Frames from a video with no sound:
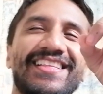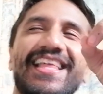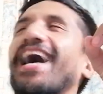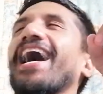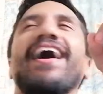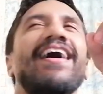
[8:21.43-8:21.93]

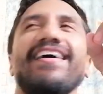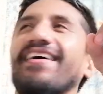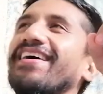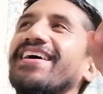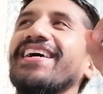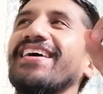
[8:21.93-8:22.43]
ha,
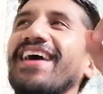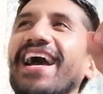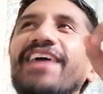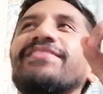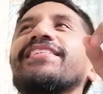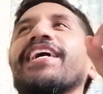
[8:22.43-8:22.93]

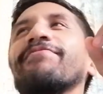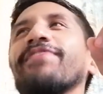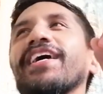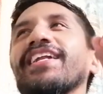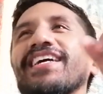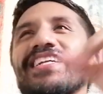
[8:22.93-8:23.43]
outside,
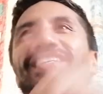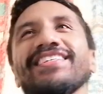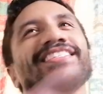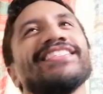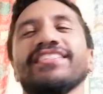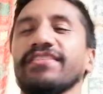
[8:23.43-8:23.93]
man. And he
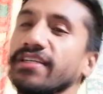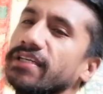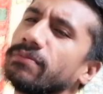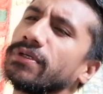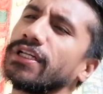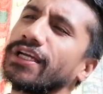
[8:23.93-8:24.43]
just looked
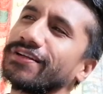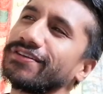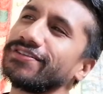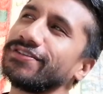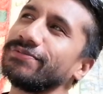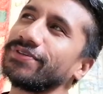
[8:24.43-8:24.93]
at me like
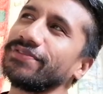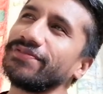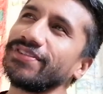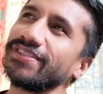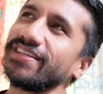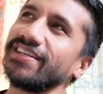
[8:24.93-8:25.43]
super
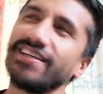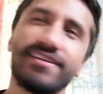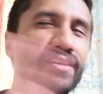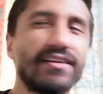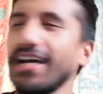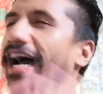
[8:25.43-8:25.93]
confused.
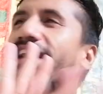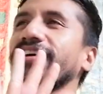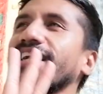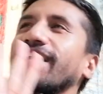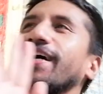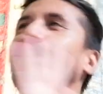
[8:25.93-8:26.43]
I
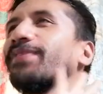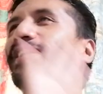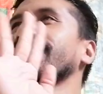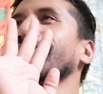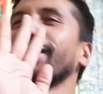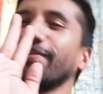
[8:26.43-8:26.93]
don't care, I'm
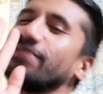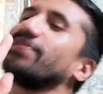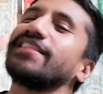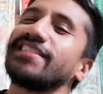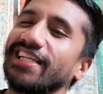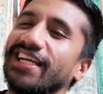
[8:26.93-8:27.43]
not dealing with
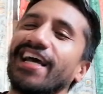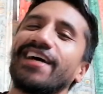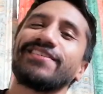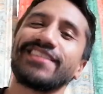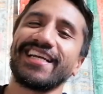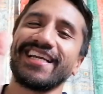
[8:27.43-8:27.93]
it today,
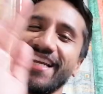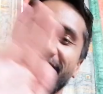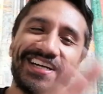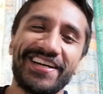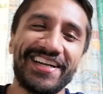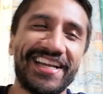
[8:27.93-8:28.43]
outside. And
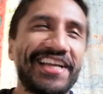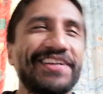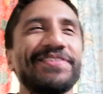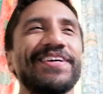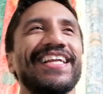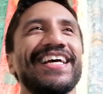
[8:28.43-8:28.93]
he
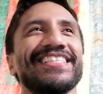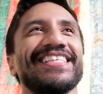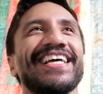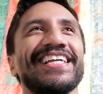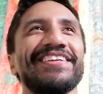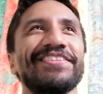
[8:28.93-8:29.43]
went
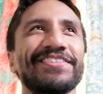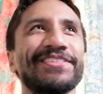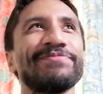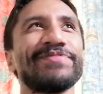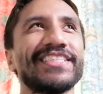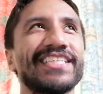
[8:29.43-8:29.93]
outside, he looked
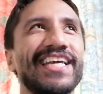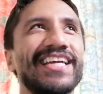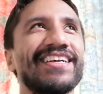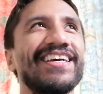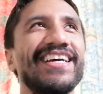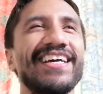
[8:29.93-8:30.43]
super
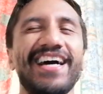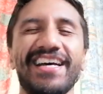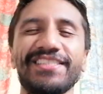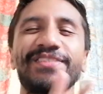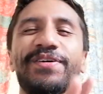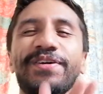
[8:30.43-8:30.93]
sad. I
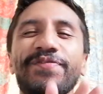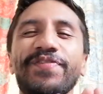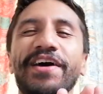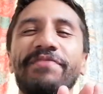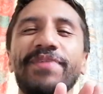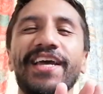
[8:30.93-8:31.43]
sort of
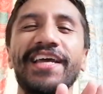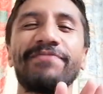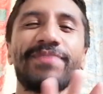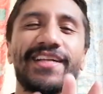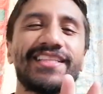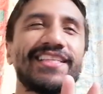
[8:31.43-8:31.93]
felt
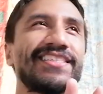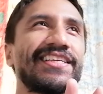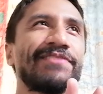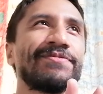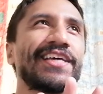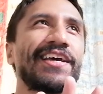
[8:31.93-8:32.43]
bad, but at the
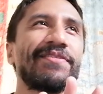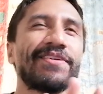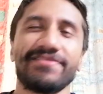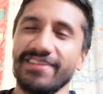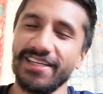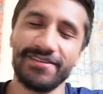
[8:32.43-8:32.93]
same
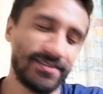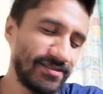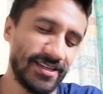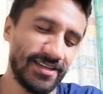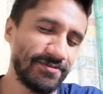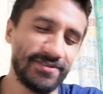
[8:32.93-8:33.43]
time,
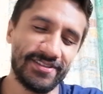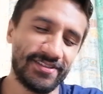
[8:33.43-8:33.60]
I